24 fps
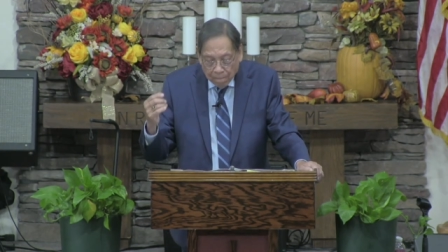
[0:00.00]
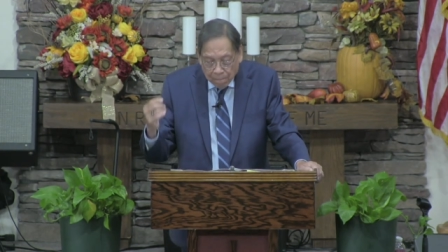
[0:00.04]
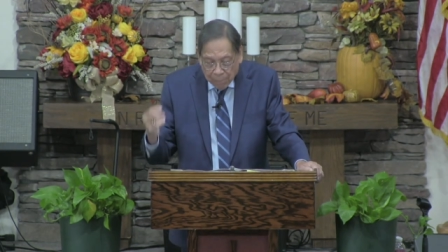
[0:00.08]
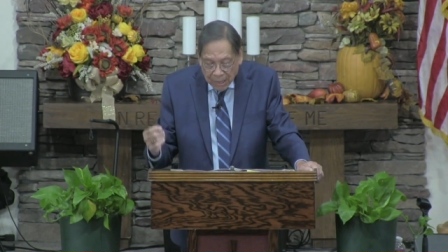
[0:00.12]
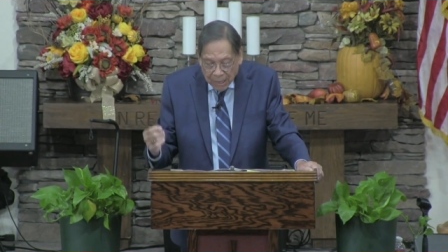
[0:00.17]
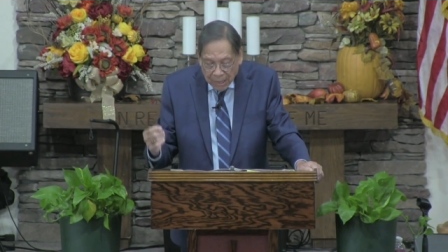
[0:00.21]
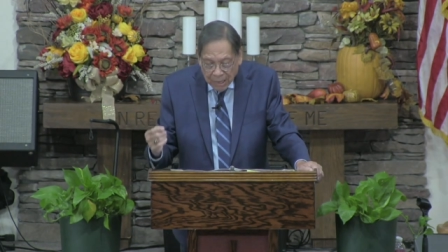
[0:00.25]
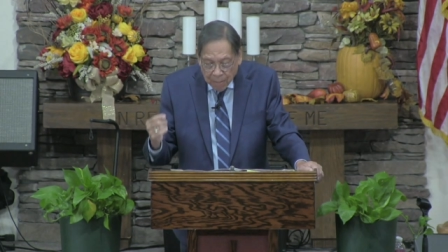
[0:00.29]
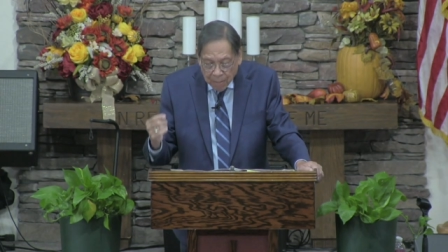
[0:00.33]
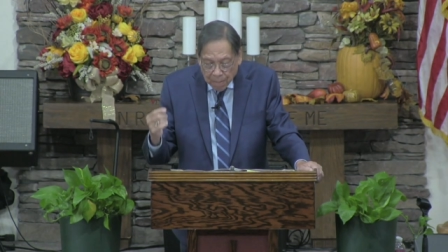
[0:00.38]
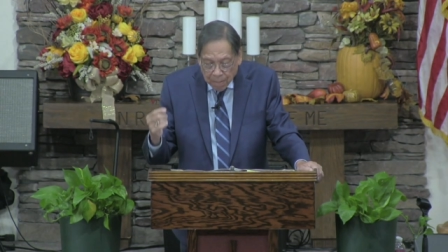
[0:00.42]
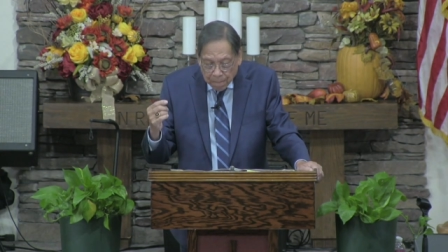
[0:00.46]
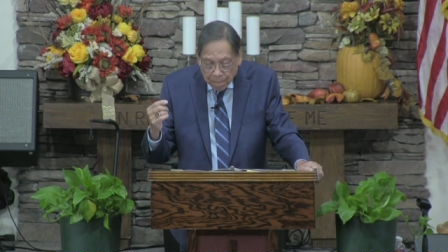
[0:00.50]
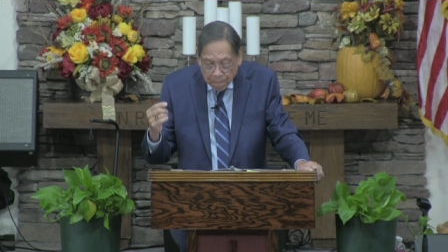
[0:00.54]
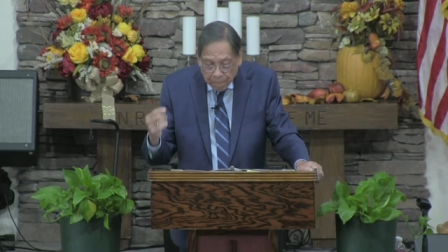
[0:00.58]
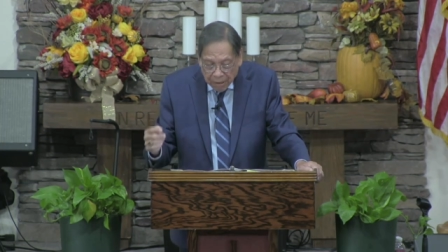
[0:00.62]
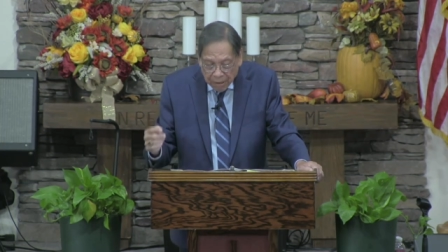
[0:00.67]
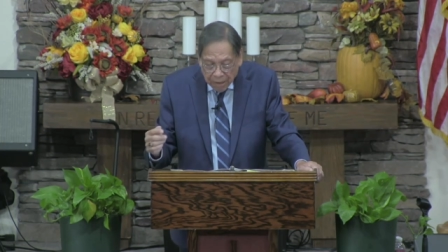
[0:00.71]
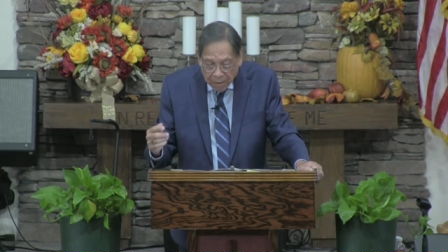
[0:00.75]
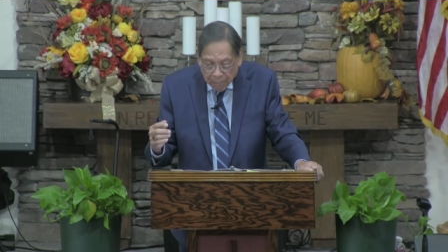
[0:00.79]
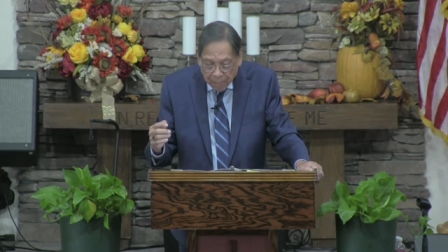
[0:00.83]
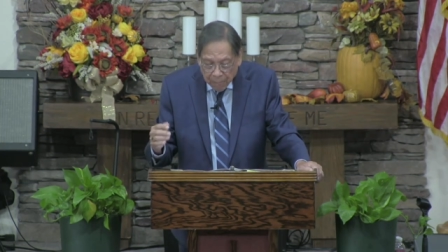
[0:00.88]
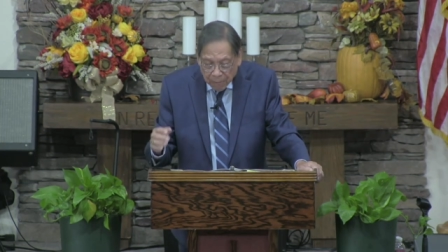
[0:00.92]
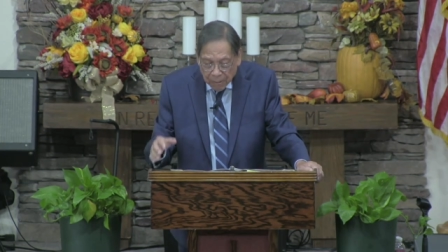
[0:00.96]
Be
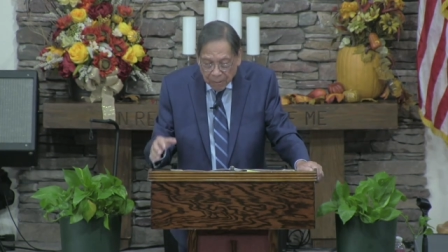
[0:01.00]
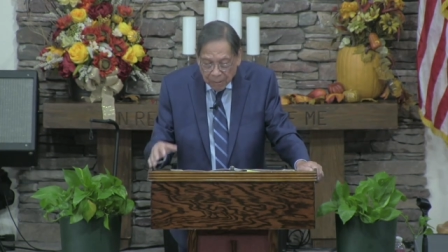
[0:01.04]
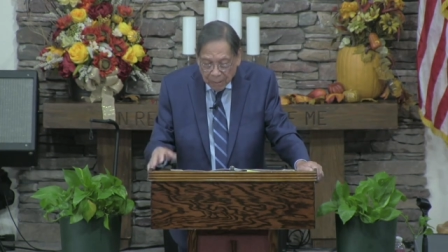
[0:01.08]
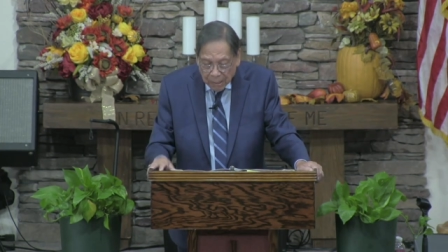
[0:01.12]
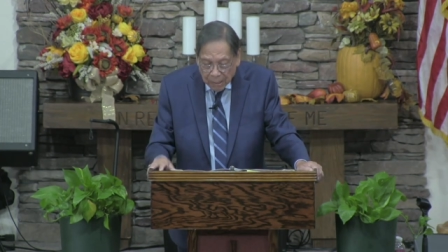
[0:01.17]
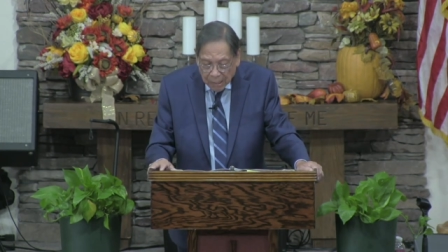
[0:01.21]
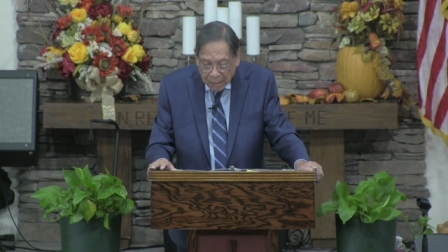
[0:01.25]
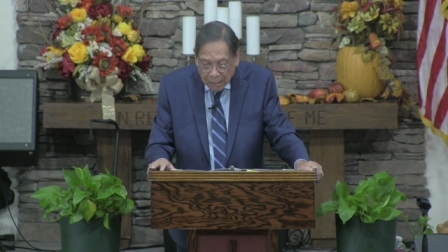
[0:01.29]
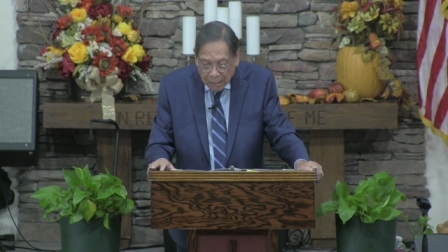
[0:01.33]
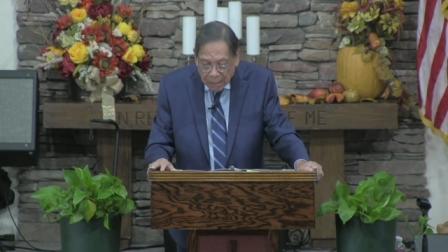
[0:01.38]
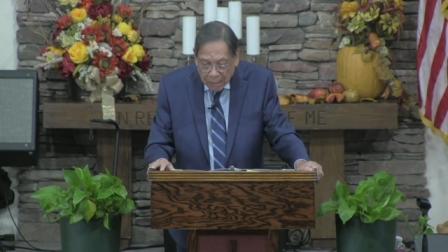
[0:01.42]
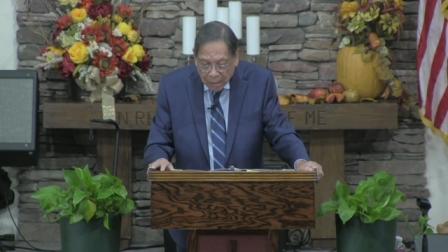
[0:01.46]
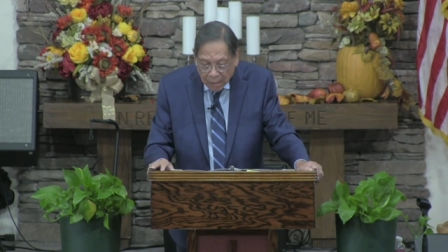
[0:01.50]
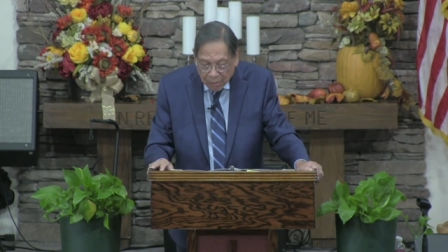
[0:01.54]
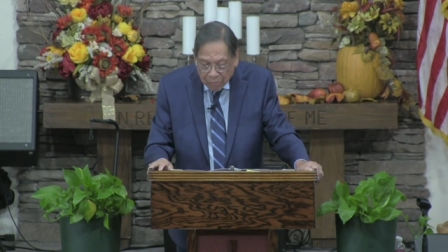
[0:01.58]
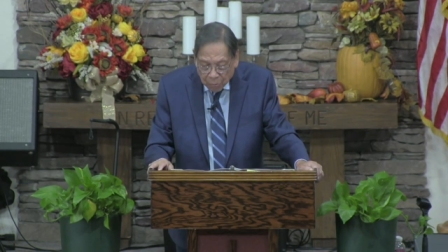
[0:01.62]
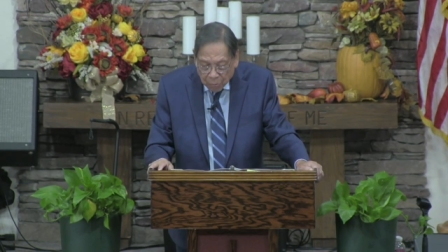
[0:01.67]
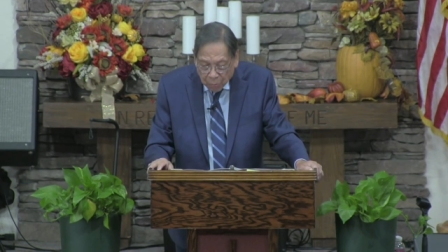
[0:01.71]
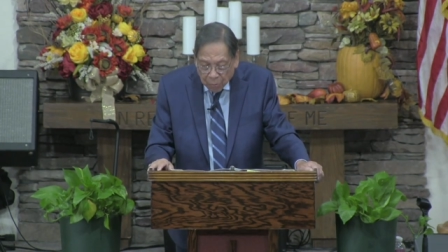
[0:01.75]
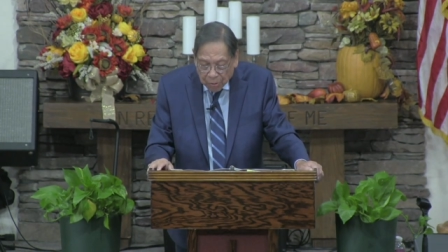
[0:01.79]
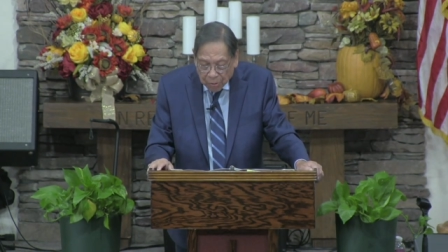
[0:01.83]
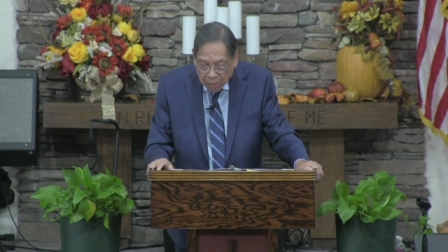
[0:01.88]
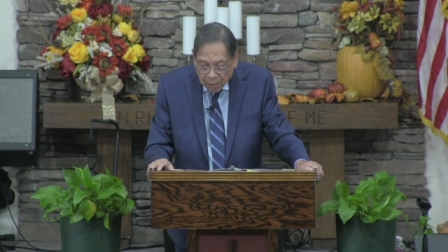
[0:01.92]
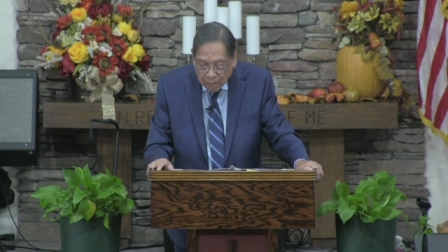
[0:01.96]
people of
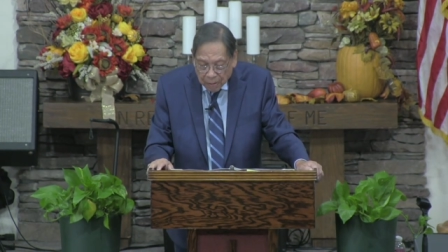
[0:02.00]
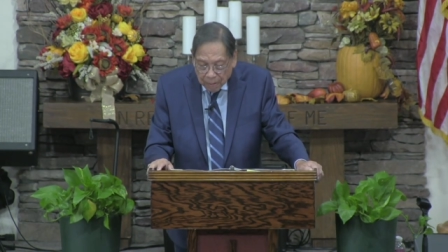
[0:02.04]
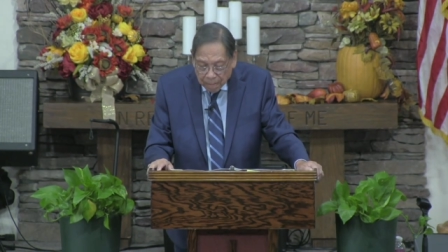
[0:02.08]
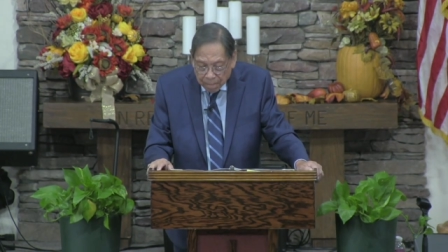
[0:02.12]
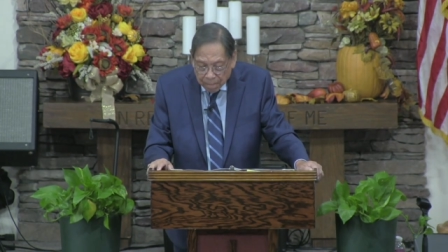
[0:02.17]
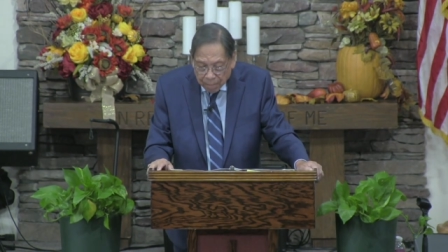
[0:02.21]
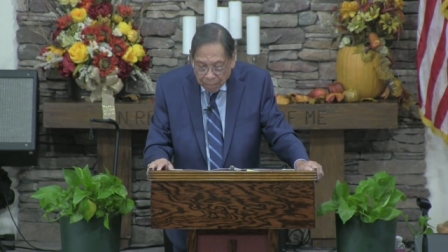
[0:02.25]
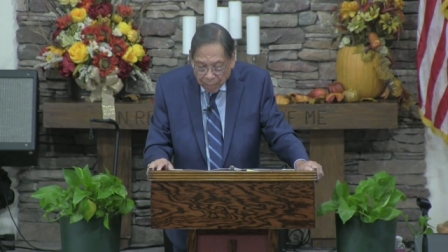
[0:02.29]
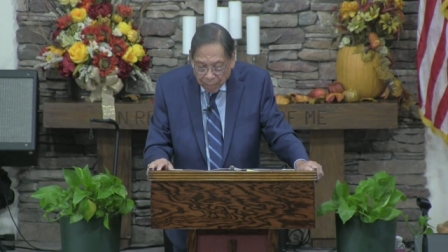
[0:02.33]
the Word.